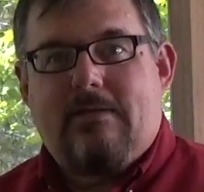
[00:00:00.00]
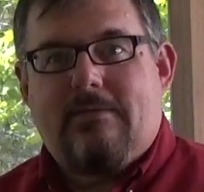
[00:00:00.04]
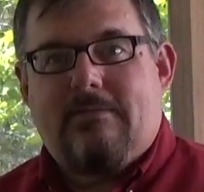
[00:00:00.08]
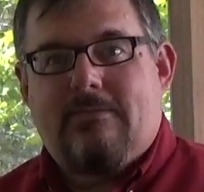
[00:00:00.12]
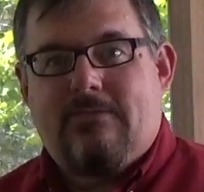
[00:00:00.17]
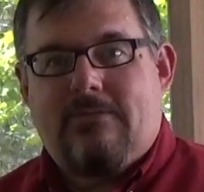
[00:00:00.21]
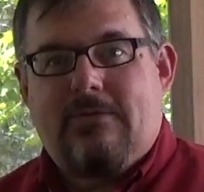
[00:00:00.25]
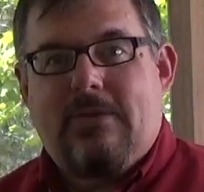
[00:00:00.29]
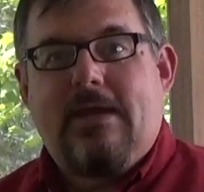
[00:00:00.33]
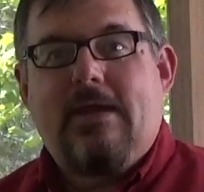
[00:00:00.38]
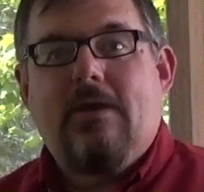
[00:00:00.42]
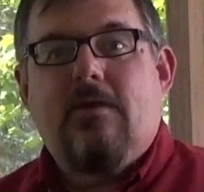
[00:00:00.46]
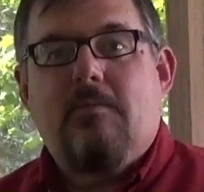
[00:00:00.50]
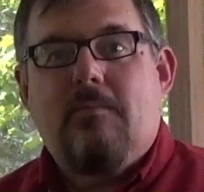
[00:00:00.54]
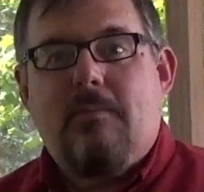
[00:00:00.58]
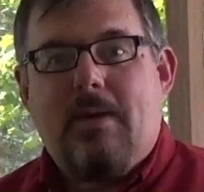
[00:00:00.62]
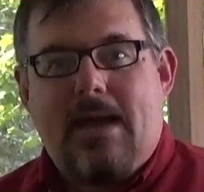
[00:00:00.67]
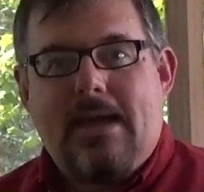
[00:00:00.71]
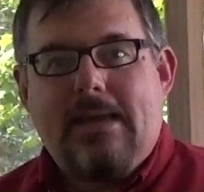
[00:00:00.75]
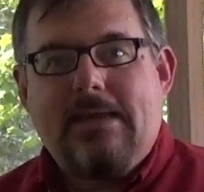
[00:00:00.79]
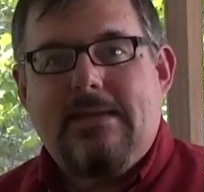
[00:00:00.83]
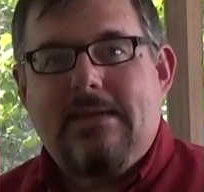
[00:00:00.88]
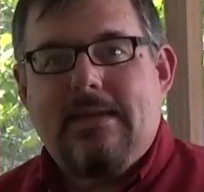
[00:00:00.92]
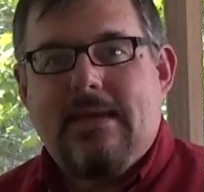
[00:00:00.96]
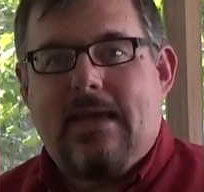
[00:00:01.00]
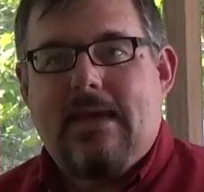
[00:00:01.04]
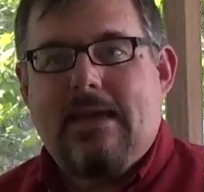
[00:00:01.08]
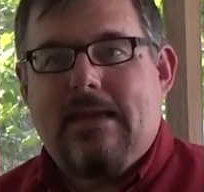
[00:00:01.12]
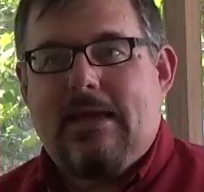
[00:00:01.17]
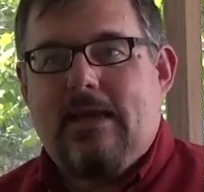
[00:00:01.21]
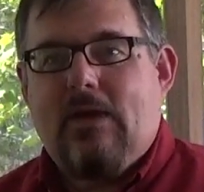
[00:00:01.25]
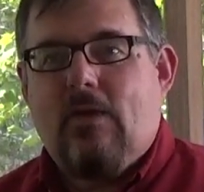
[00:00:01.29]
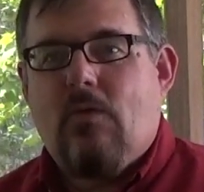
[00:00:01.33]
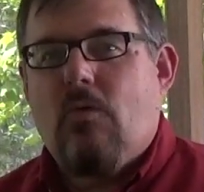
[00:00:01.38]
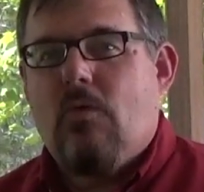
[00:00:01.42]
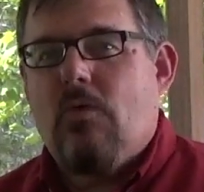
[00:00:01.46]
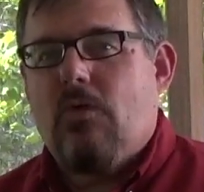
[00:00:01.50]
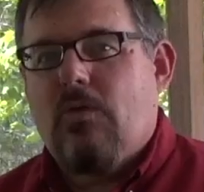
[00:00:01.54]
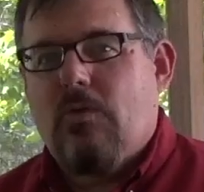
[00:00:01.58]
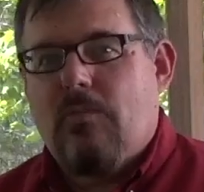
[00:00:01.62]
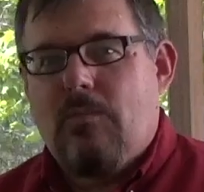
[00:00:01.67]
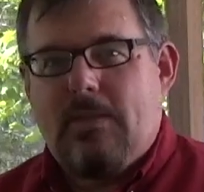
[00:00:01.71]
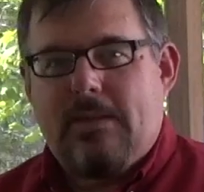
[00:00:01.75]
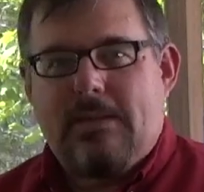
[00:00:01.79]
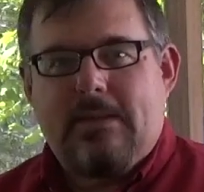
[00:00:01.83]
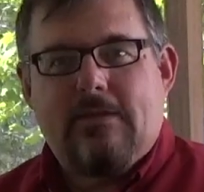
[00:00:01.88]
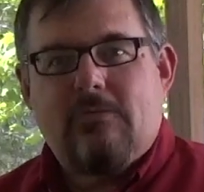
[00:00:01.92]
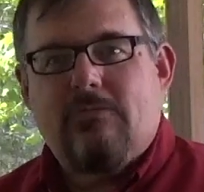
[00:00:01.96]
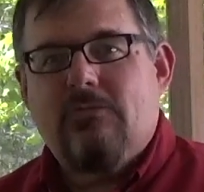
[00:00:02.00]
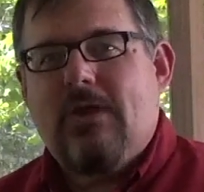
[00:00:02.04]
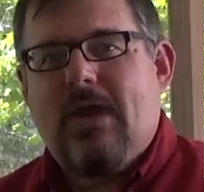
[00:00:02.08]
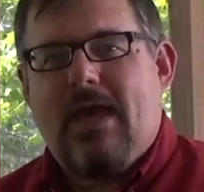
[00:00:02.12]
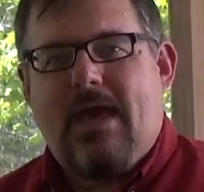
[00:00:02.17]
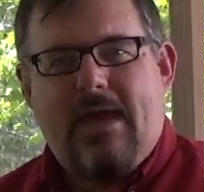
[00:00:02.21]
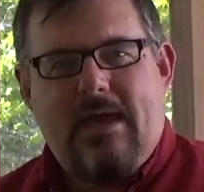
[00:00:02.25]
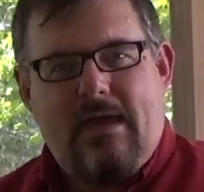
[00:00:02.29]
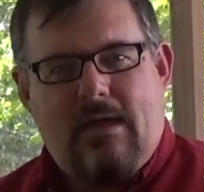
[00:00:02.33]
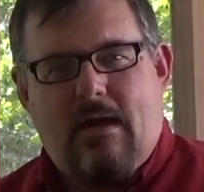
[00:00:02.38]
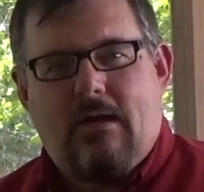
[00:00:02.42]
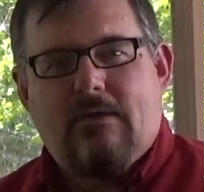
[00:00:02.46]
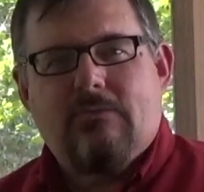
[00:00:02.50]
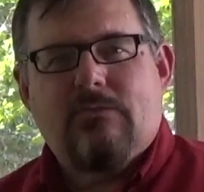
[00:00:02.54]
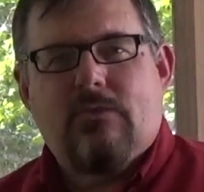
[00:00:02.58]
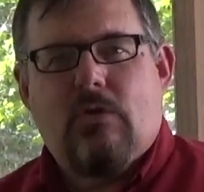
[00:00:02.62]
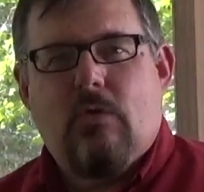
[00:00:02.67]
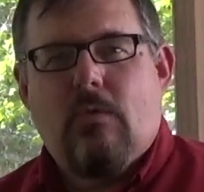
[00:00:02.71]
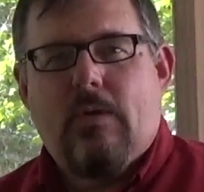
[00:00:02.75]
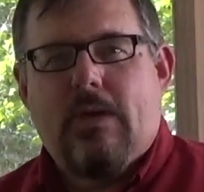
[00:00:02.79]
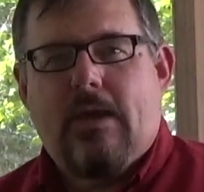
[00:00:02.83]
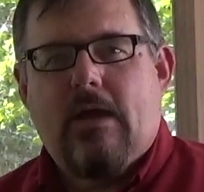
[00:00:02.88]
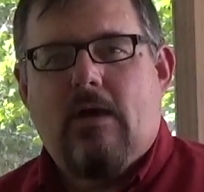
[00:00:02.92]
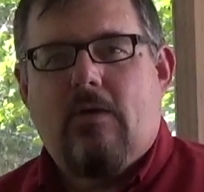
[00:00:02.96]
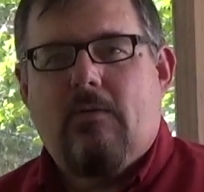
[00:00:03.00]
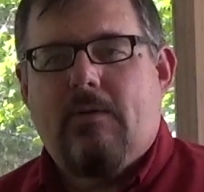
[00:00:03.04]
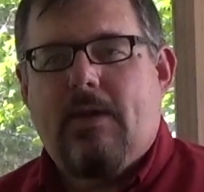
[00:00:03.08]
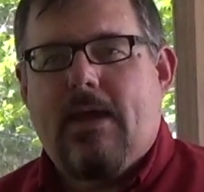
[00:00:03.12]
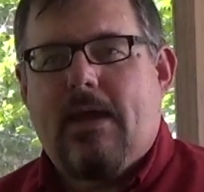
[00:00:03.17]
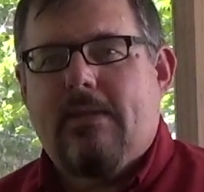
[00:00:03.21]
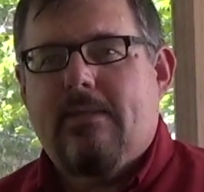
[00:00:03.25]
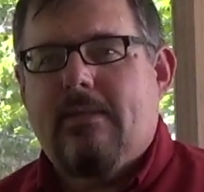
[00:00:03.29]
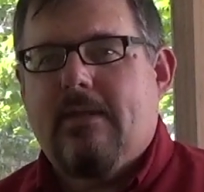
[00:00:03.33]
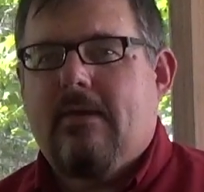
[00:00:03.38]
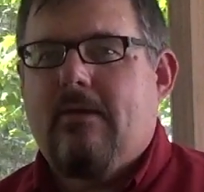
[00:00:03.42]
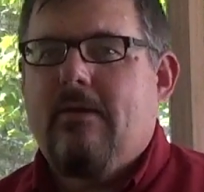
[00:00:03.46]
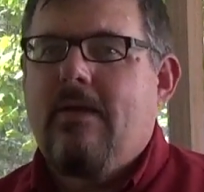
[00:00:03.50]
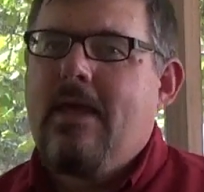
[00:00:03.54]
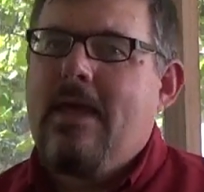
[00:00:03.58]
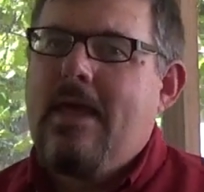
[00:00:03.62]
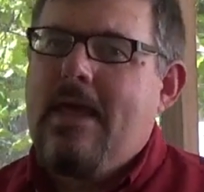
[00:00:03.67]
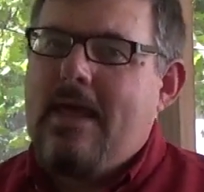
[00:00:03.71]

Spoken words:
still maintaining order, but there's chaos going on out there.